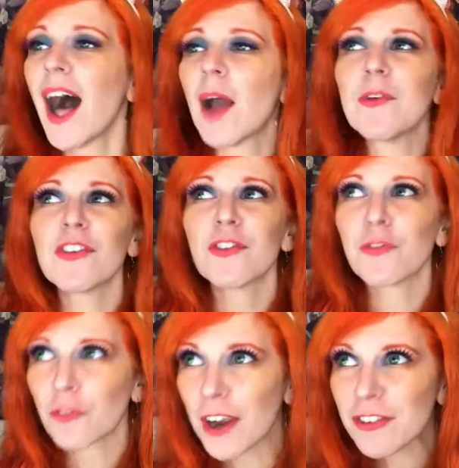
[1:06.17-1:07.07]
I was
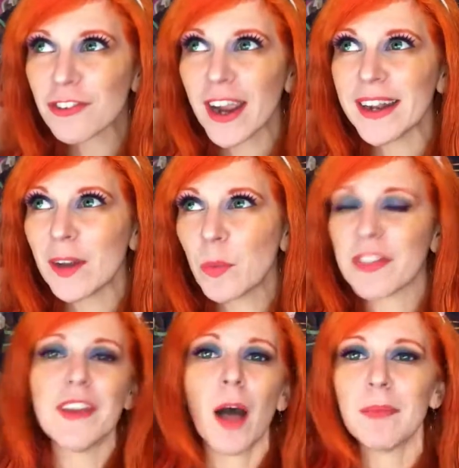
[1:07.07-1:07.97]
frustrated
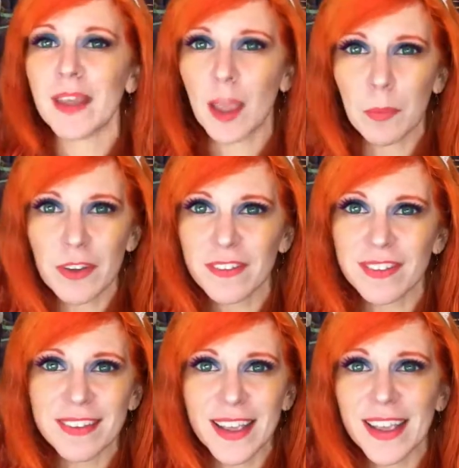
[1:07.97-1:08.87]
with not being able to
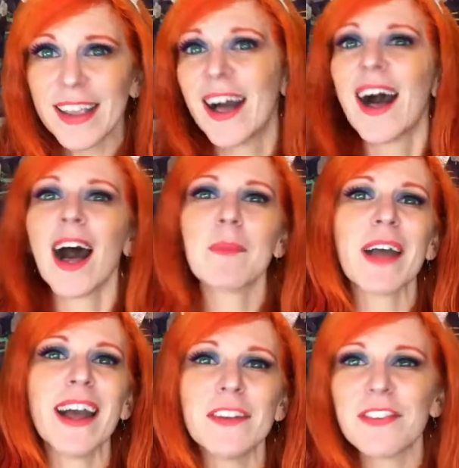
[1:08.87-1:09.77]
see. I'm
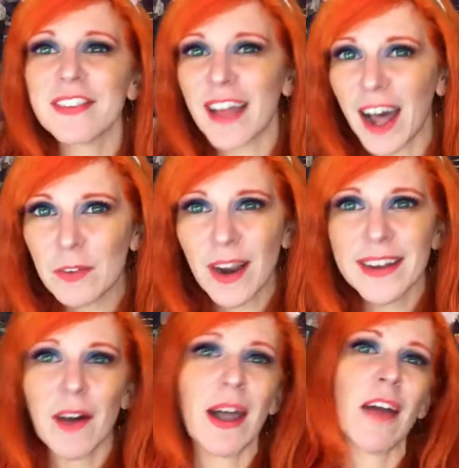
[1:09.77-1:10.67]
kind of sad
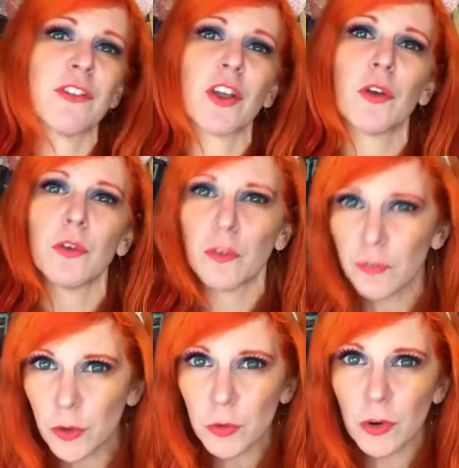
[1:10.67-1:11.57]
right now. I have to go to a
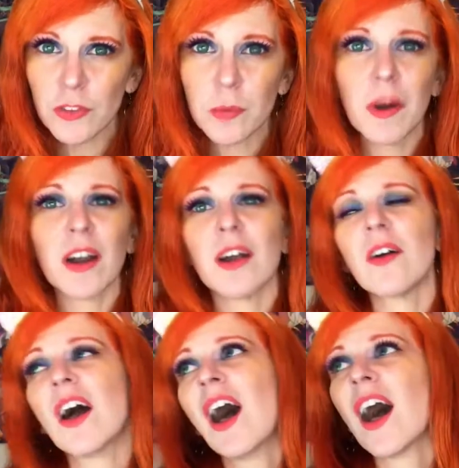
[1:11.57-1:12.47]
funeral
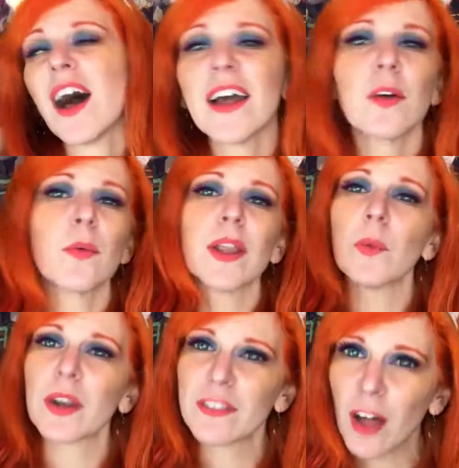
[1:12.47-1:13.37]
tomorrow. I don't really
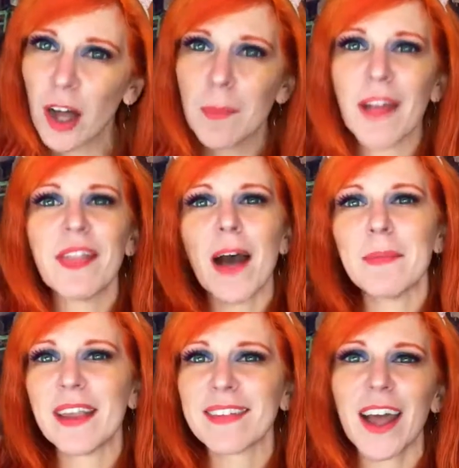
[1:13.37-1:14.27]
want to talk about that
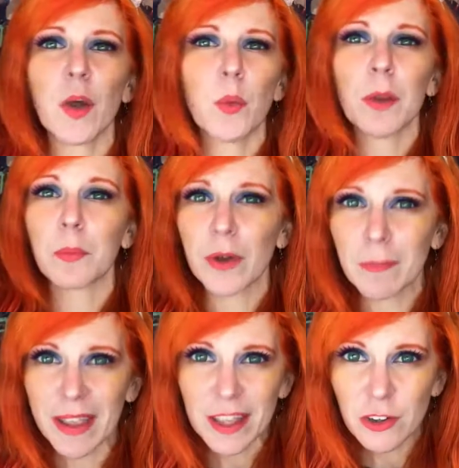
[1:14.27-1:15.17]
because I don't want to bring
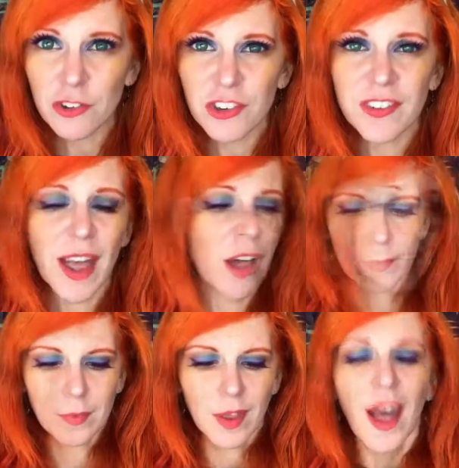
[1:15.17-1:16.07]
my energy
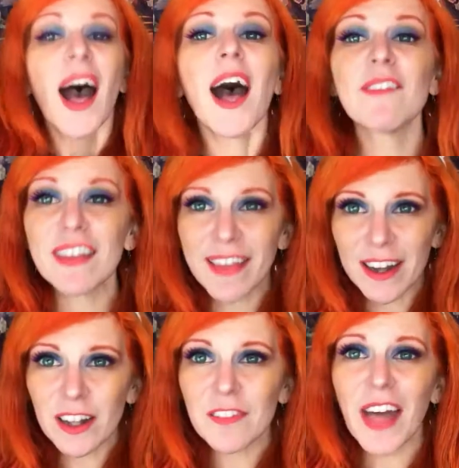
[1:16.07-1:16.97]
down. Having
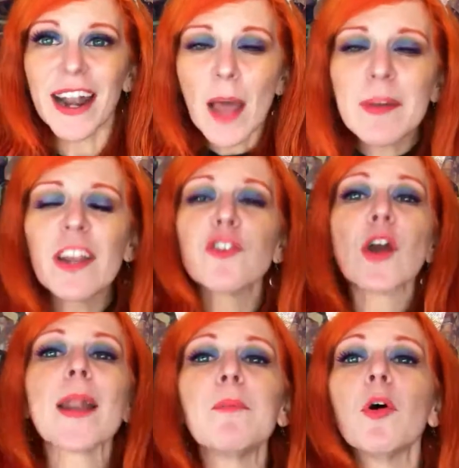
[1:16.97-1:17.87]
said all of that, I'm going to
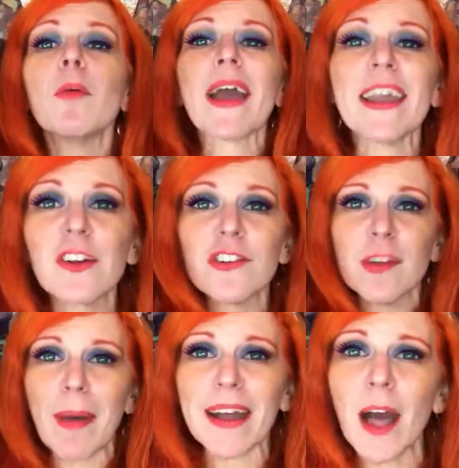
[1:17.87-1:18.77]
try to pull my
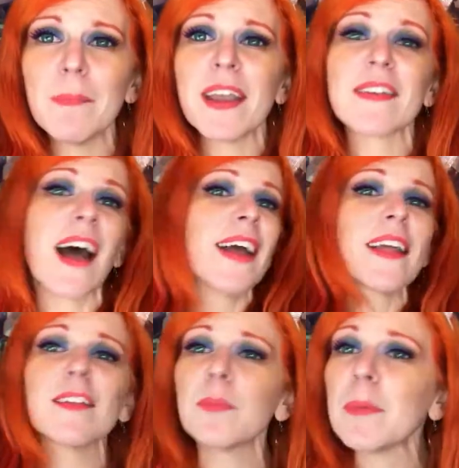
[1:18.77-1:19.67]
energy back up because I
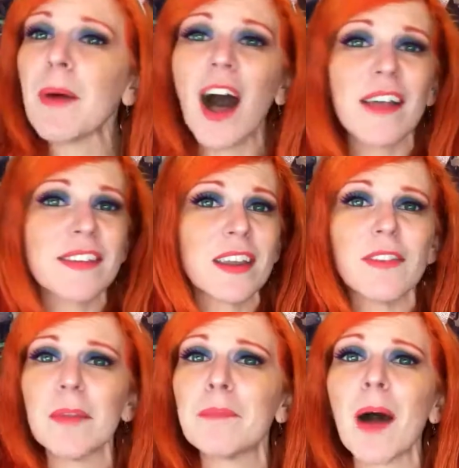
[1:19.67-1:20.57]
like to be
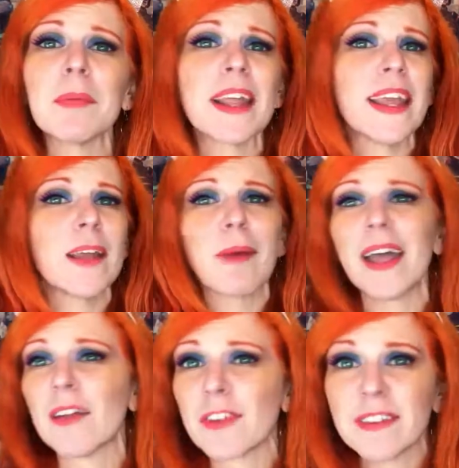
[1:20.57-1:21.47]
positive and bubbly in
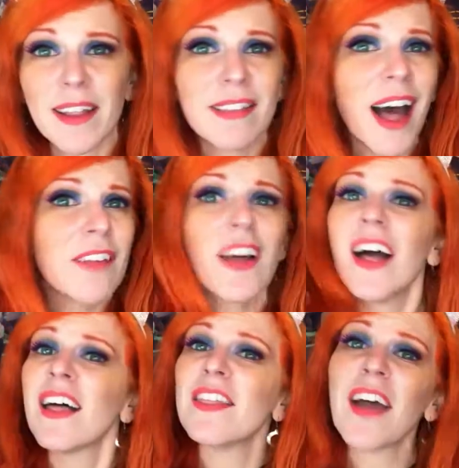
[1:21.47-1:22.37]
my everyday
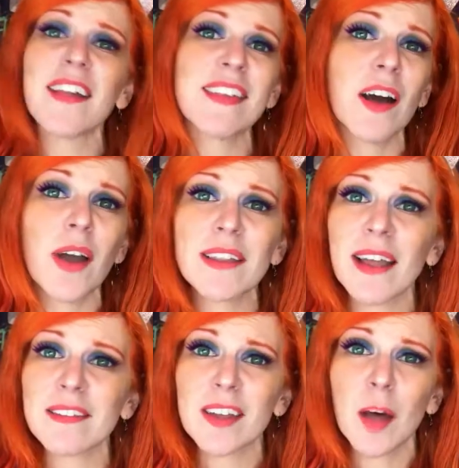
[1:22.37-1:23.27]
life. That's how I
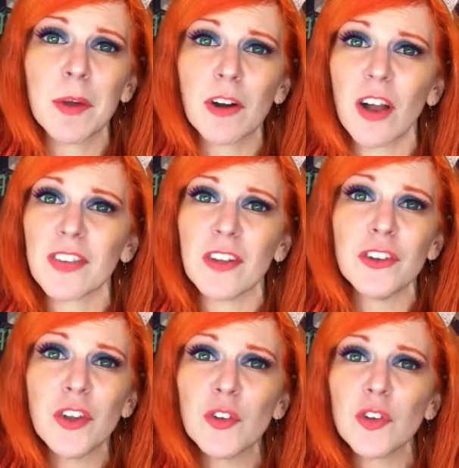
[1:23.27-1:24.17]
like to come across
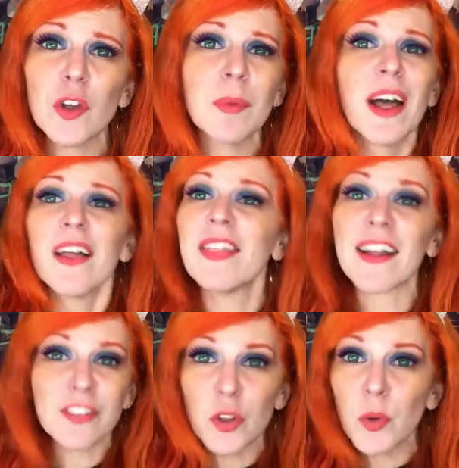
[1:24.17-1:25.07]
on YouTube.
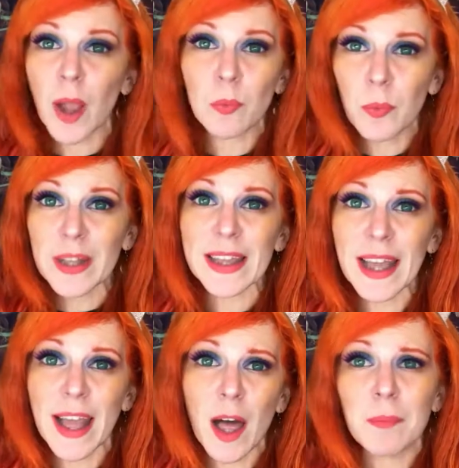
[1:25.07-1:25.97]
That's who I
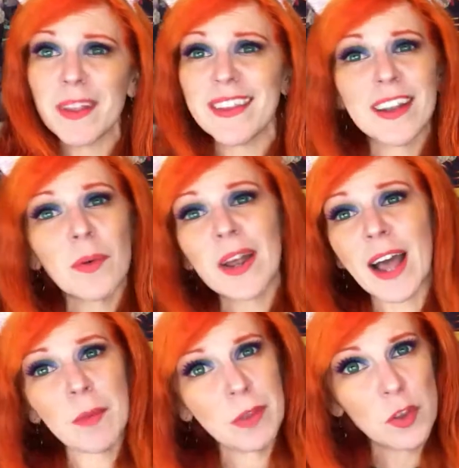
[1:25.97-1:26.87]
really am. But you know what?
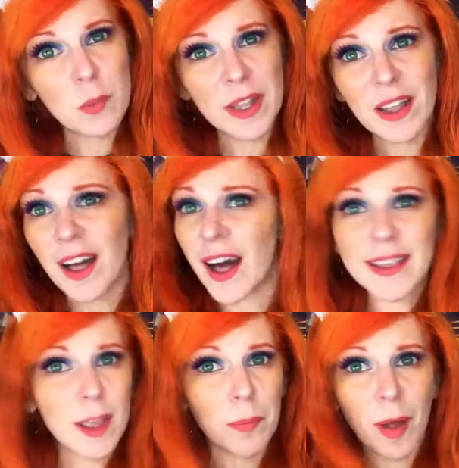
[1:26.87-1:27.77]
I'm human.
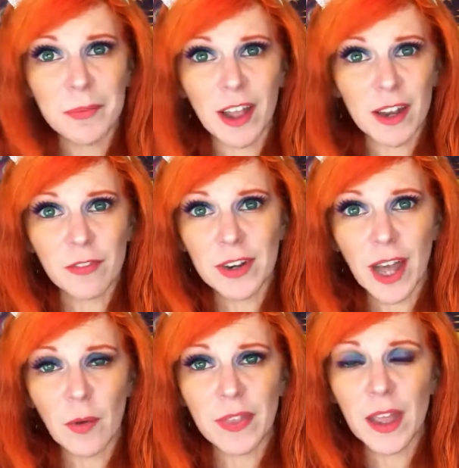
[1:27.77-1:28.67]
I get bummed out every
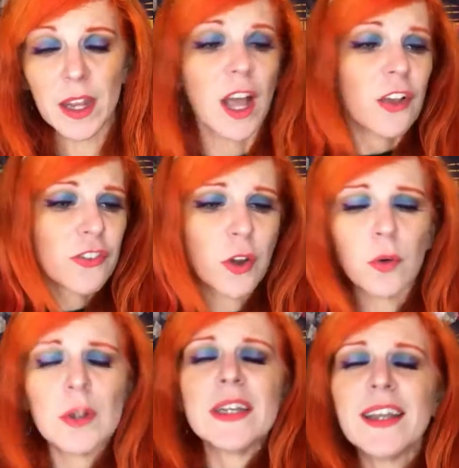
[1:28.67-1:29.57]
now and then.
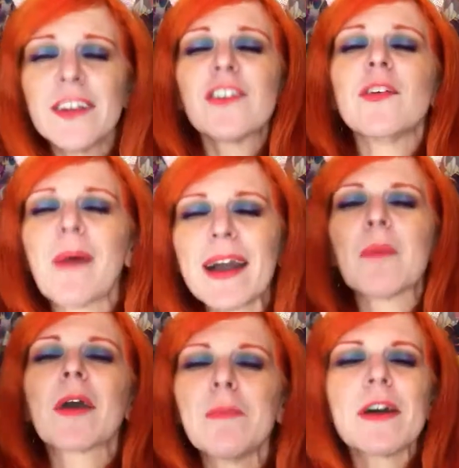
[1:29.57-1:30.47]
So energy back
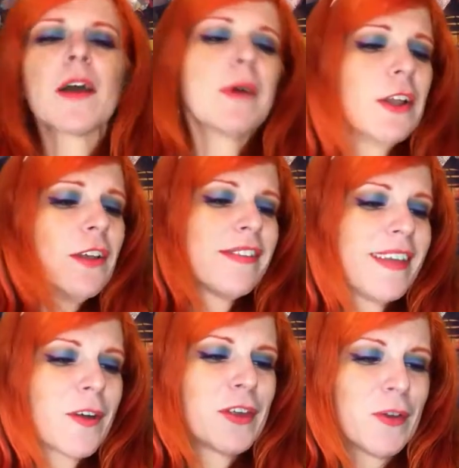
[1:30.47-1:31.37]
up. Come on.
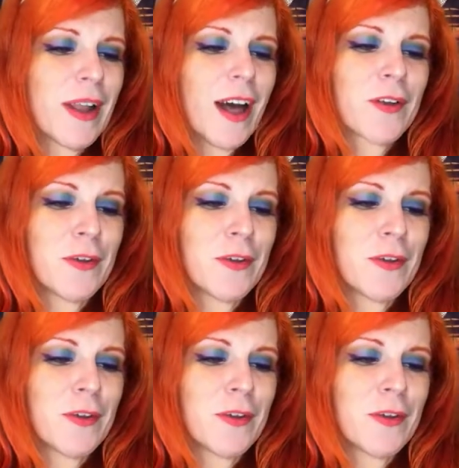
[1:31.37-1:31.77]
See how cute.